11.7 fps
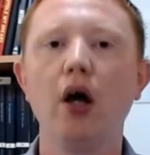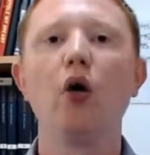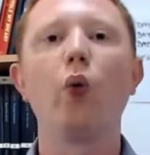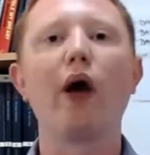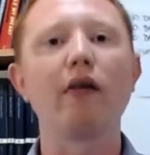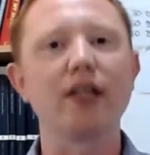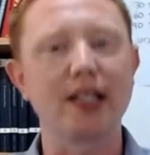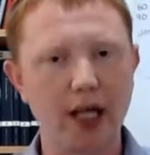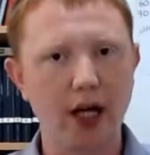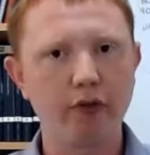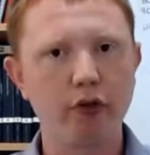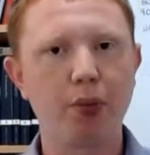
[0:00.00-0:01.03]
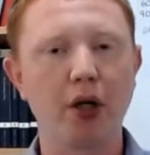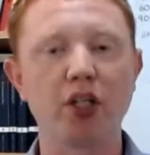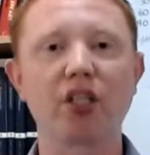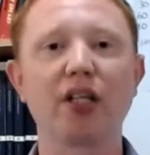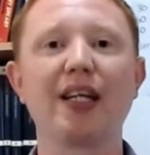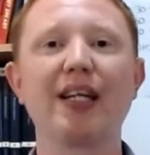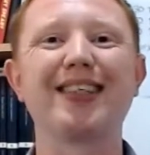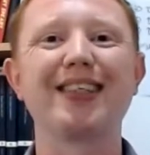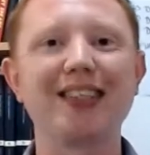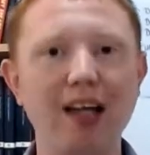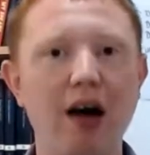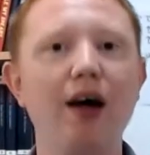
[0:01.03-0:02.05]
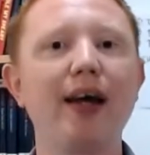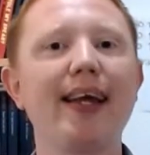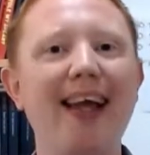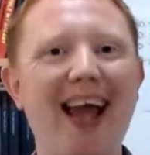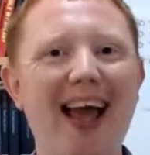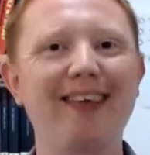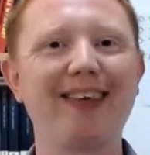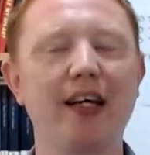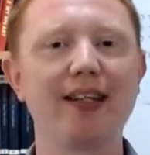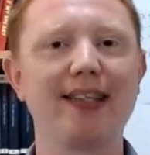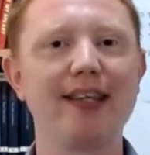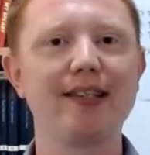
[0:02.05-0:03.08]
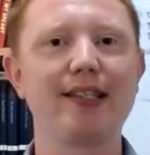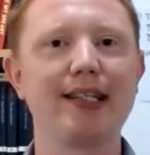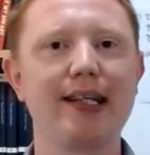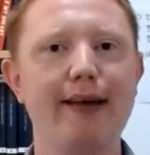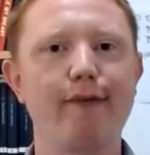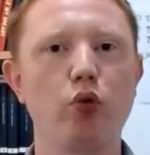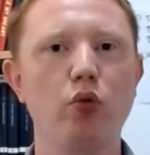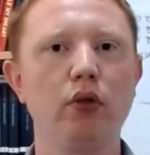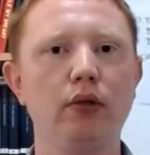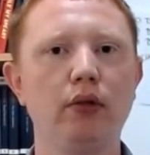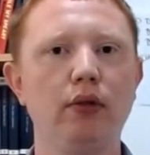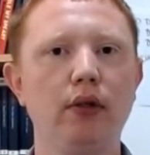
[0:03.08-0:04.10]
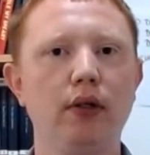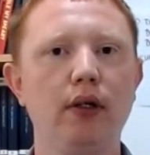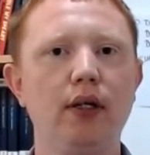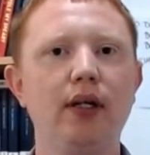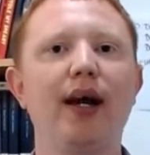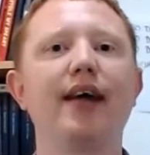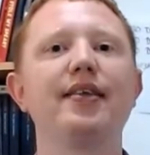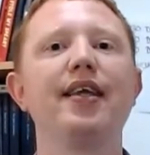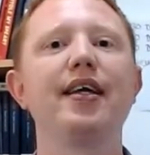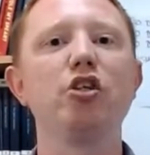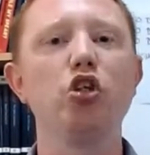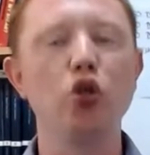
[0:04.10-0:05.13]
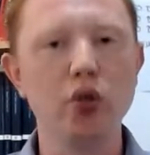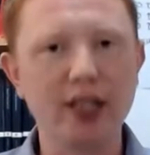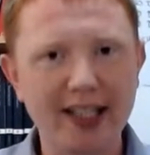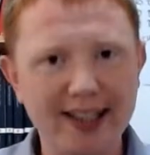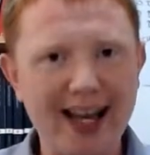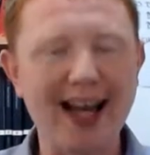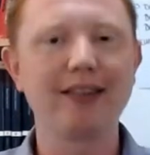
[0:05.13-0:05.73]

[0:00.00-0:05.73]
whereas the other person is starting at the identity level and then using that to